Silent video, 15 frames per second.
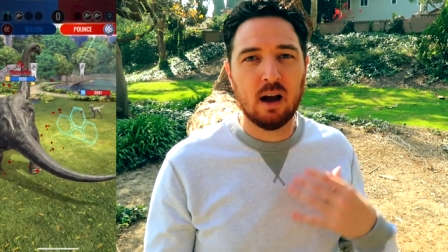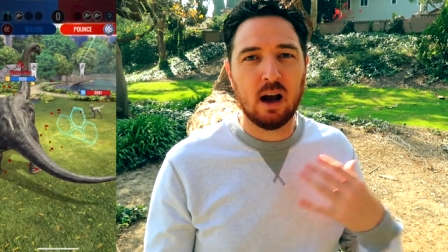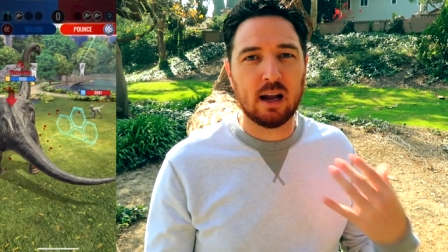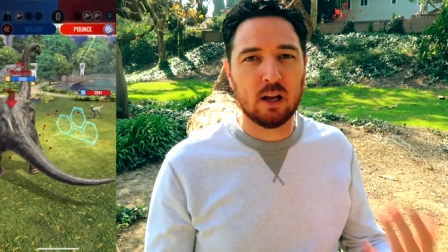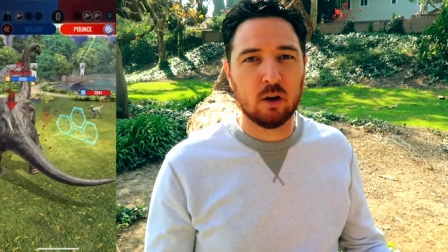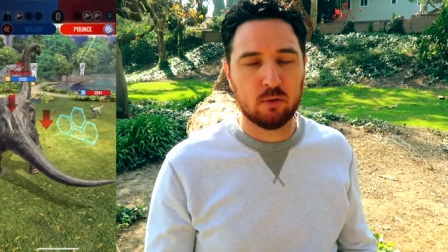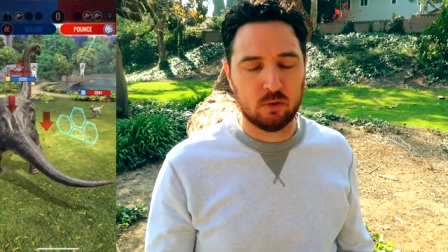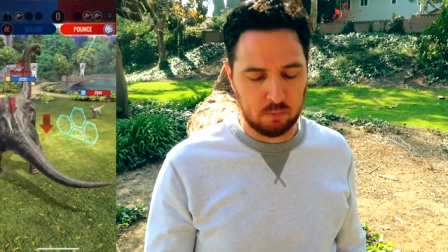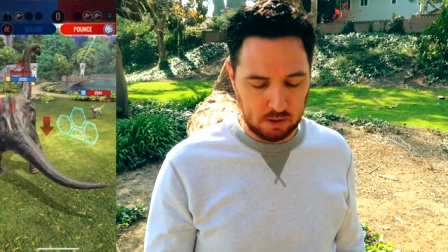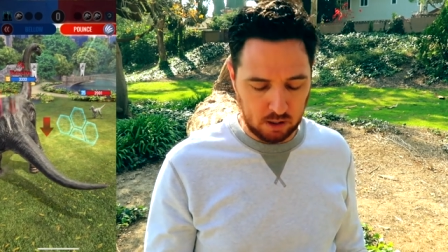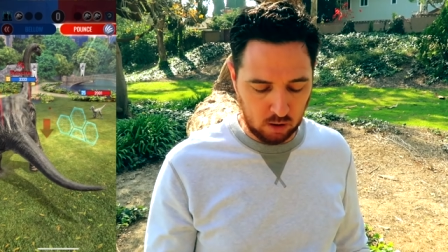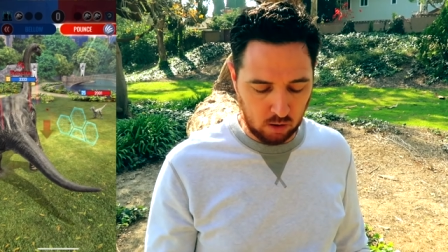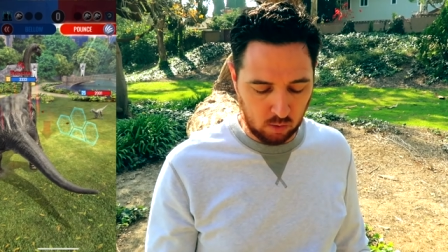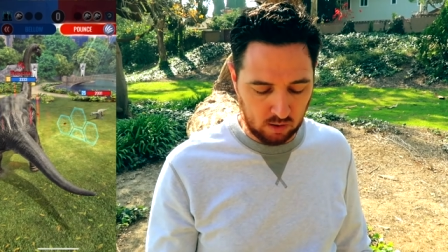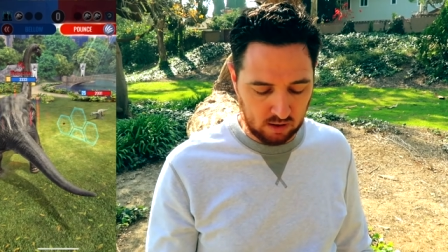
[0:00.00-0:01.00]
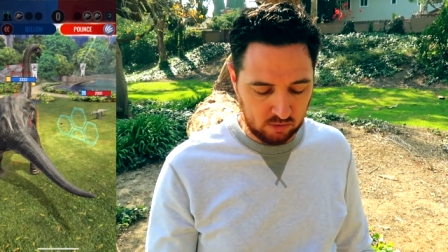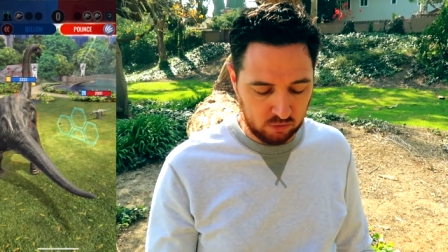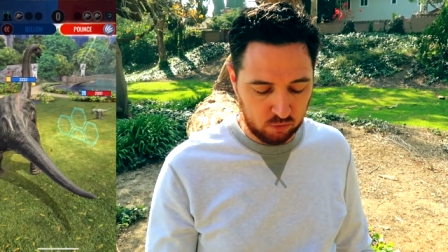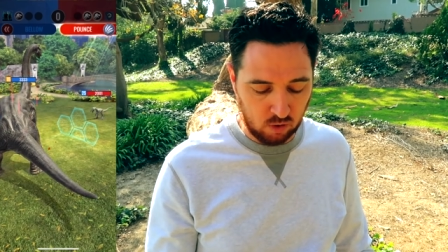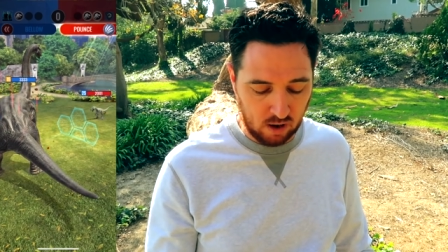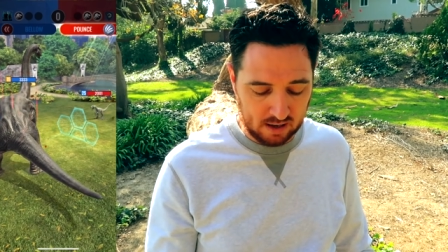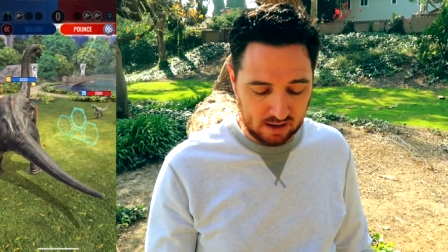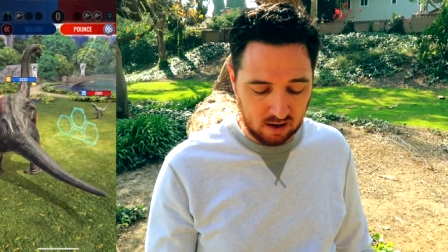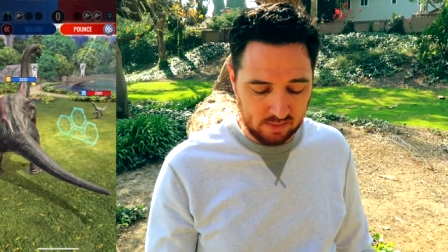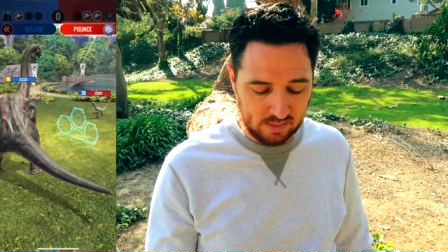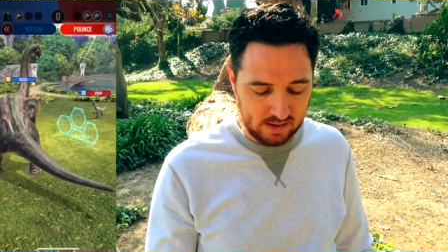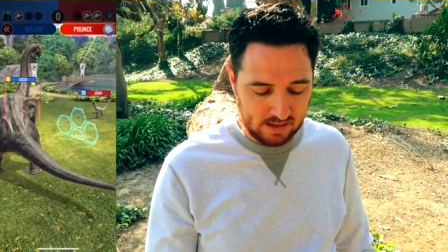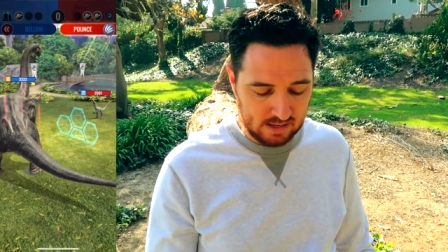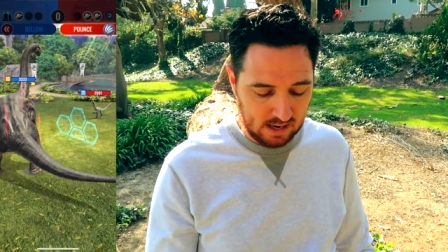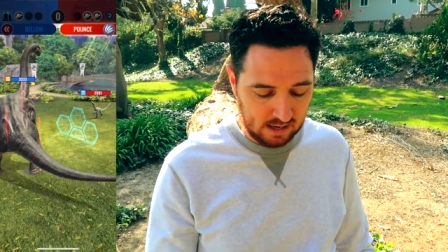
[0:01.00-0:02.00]
I can go Superiority Strike on
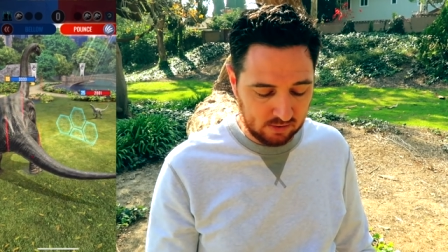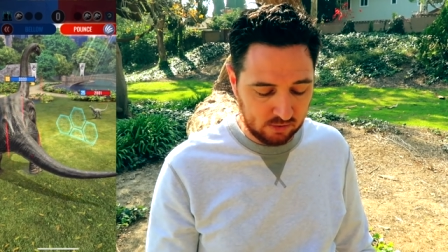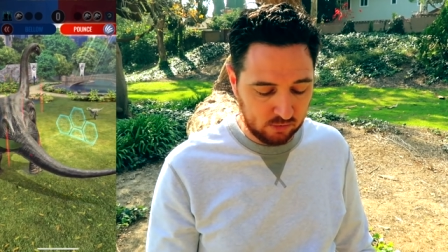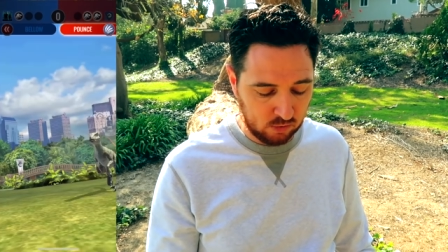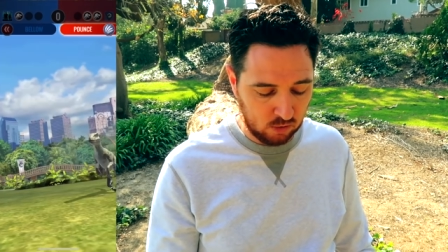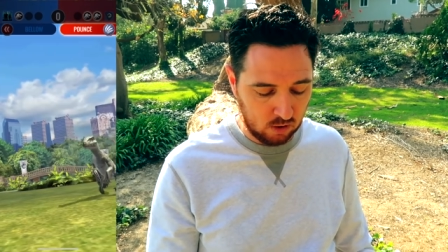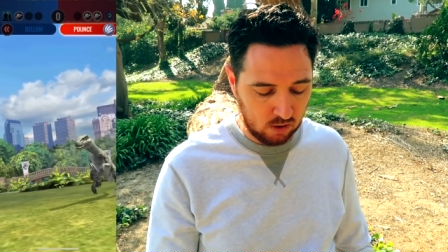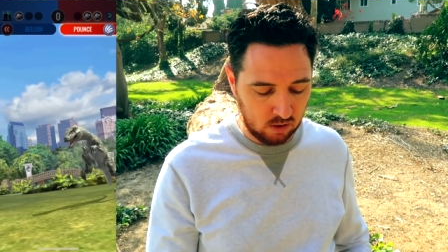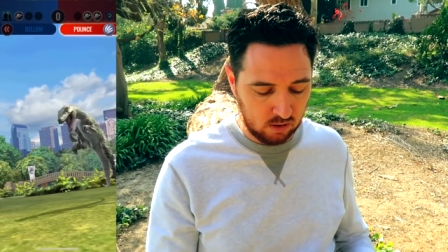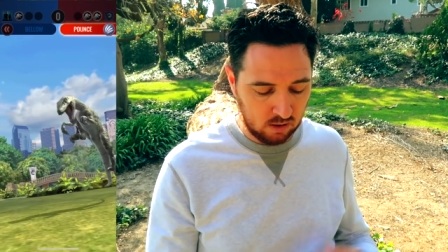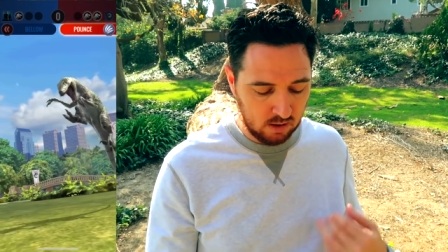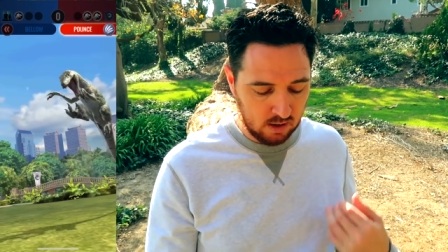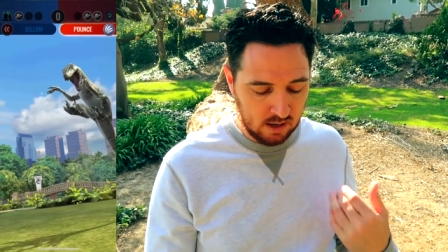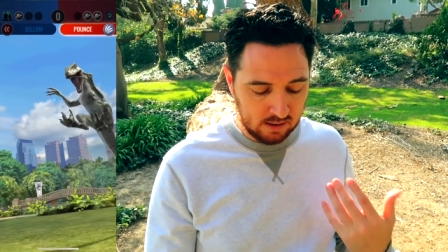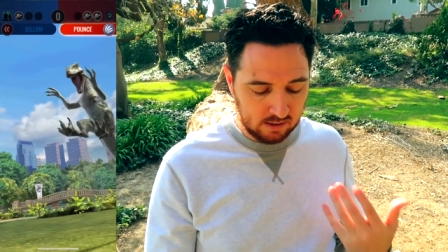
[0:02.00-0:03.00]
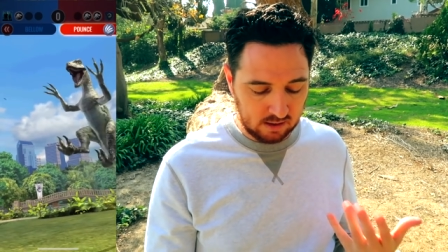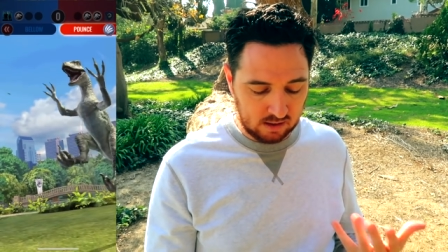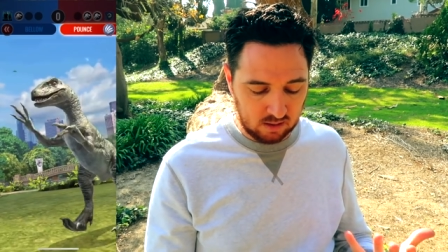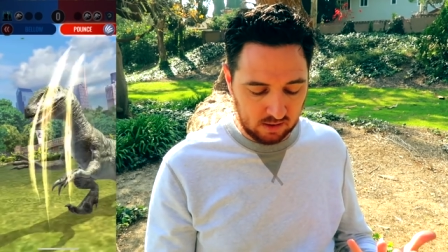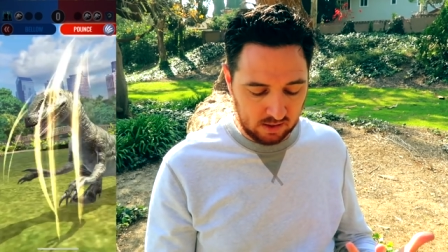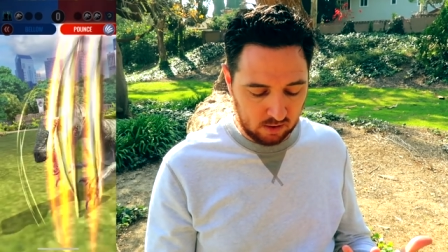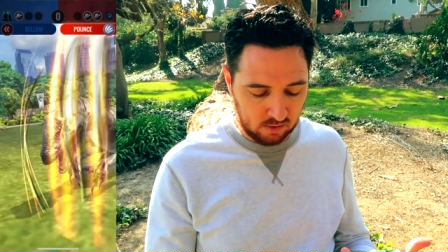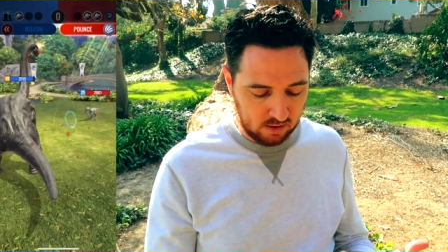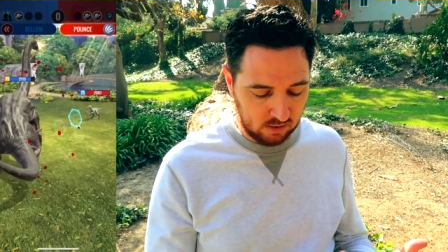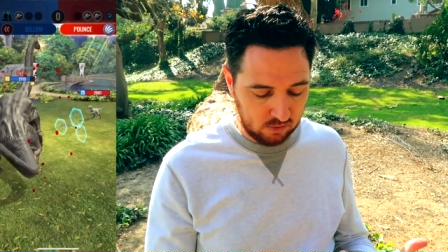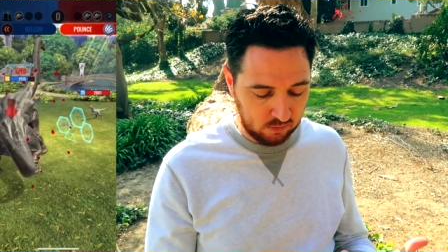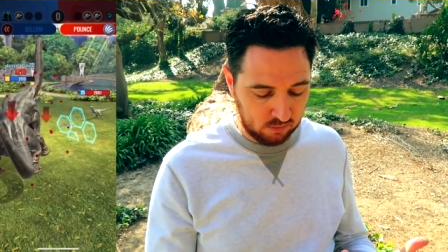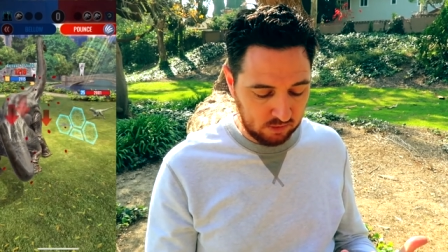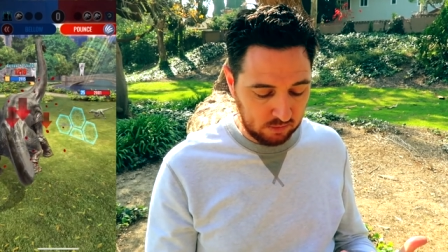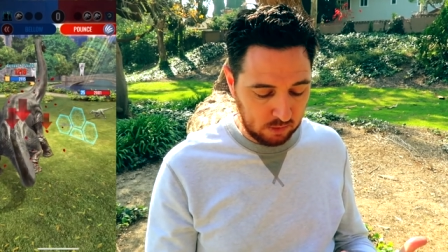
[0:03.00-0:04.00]
the next turn to clear this
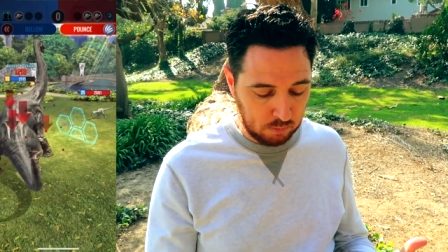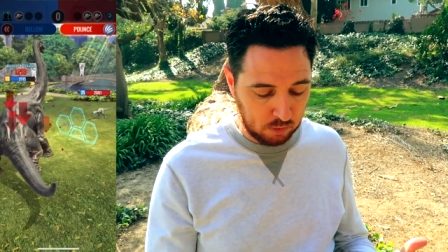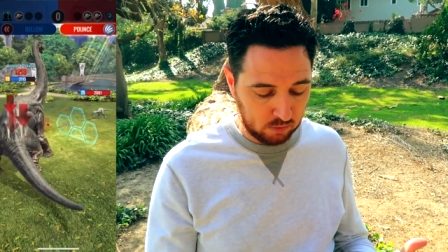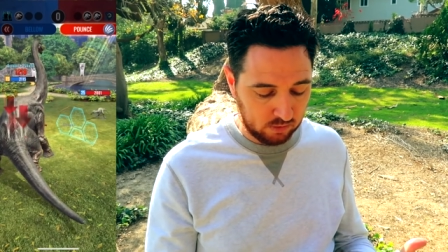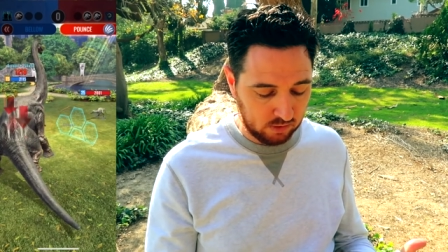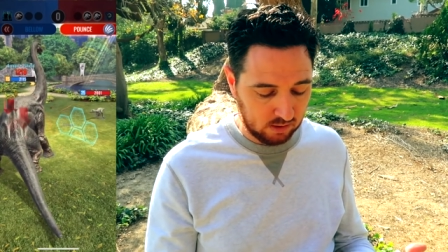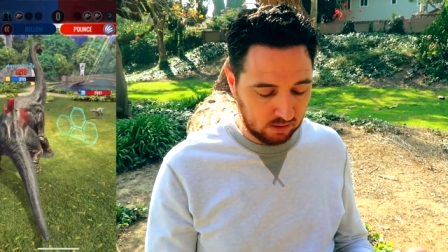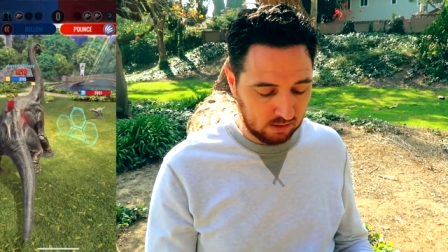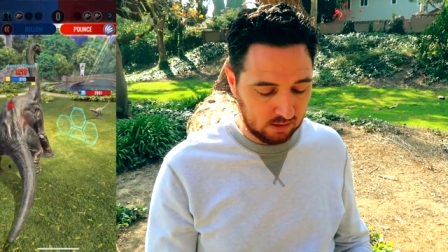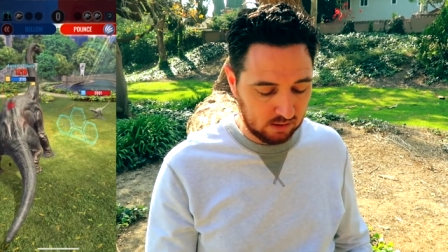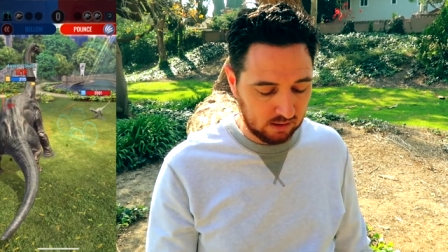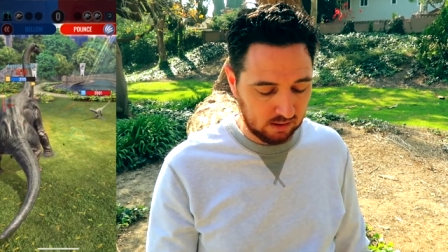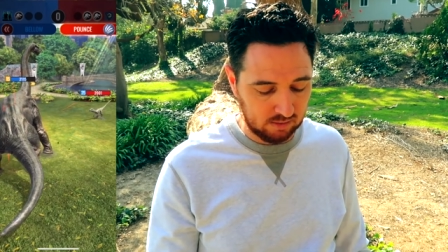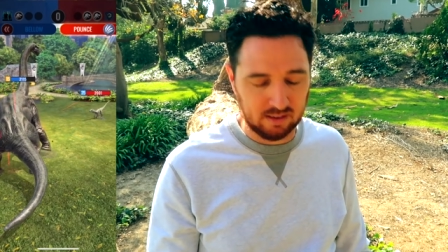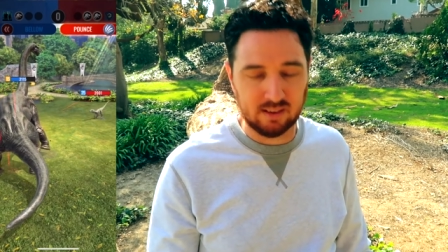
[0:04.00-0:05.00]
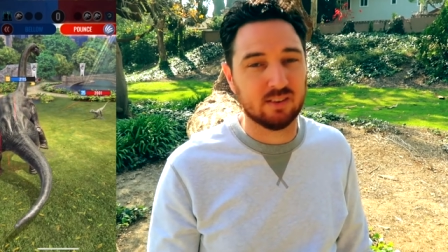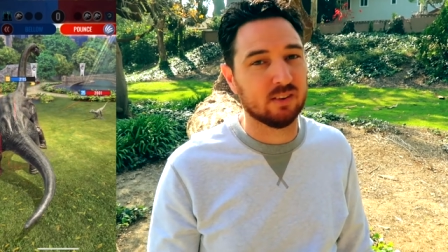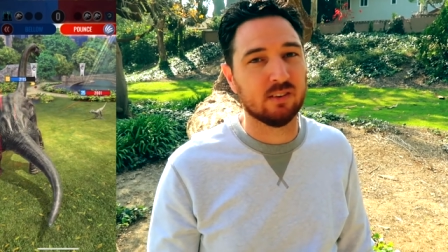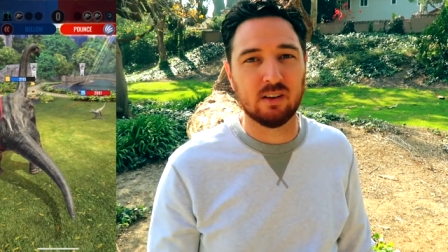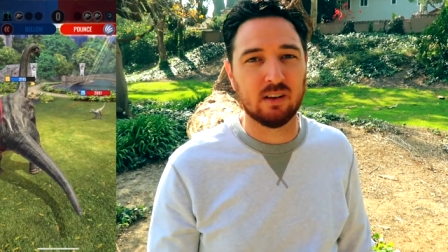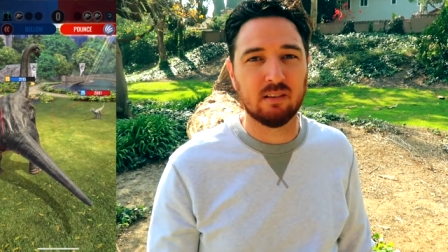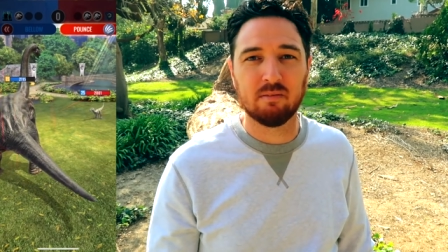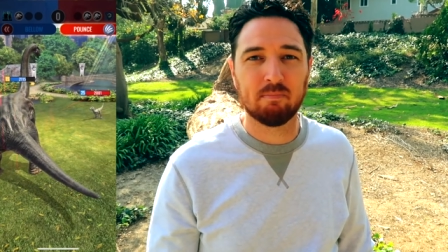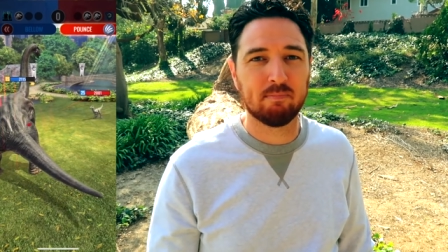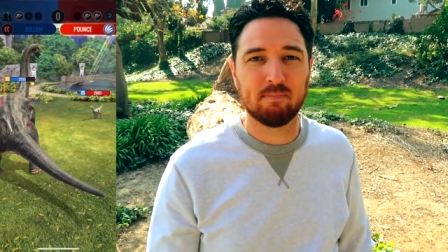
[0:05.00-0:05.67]
50%. Damn, this isn't...